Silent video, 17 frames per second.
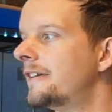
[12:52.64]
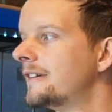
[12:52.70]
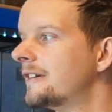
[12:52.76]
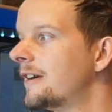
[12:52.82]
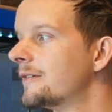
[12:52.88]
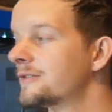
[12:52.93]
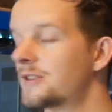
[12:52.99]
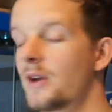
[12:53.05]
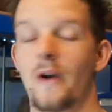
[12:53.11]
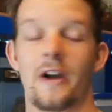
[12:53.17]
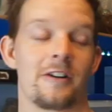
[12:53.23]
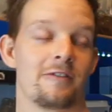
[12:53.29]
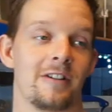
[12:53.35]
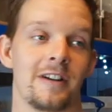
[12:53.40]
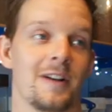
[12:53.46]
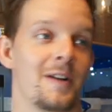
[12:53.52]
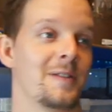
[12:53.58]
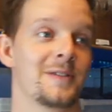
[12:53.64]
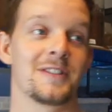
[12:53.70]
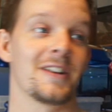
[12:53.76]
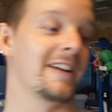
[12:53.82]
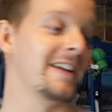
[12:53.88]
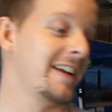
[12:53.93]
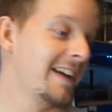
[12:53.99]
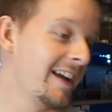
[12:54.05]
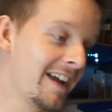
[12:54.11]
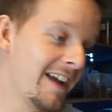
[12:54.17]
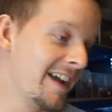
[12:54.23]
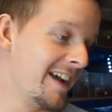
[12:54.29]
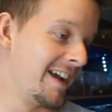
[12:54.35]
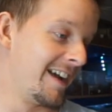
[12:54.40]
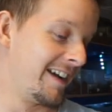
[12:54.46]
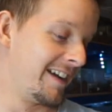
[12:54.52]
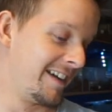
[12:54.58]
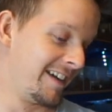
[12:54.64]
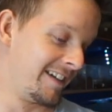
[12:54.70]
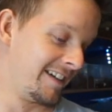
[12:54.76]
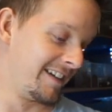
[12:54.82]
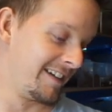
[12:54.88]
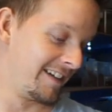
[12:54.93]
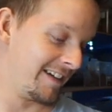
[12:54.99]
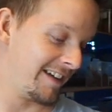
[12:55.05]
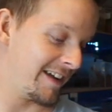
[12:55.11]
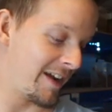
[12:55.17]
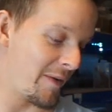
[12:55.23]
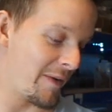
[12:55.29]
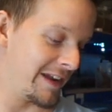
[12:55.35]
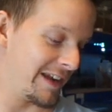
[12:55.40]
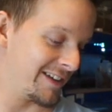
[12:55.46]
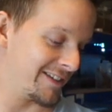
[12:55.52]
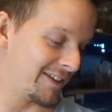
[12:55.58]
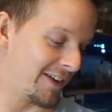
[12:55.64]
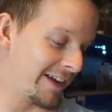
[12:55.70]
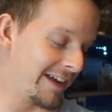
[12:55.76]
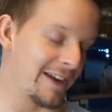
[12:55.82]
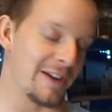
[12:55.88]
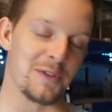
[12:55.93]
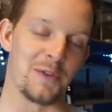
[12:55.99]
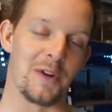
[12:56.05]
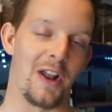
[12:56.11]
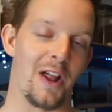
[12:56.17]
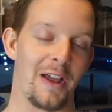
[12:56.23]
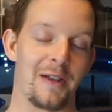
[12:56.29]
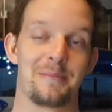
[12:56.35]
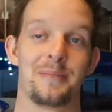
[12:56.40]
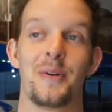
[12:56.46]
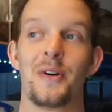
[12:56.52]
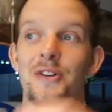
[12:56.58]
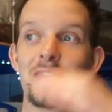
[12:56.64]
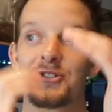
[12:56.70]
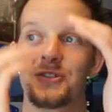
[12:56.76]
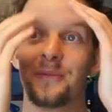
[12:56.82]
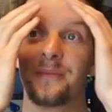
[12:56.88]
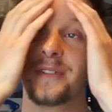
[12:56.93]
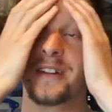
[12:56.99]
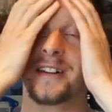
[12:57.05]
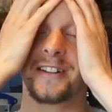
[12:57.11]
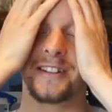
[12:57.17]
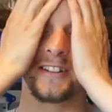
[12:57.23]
I'm so angry. I was like, you know, when you just sort of like punch something, you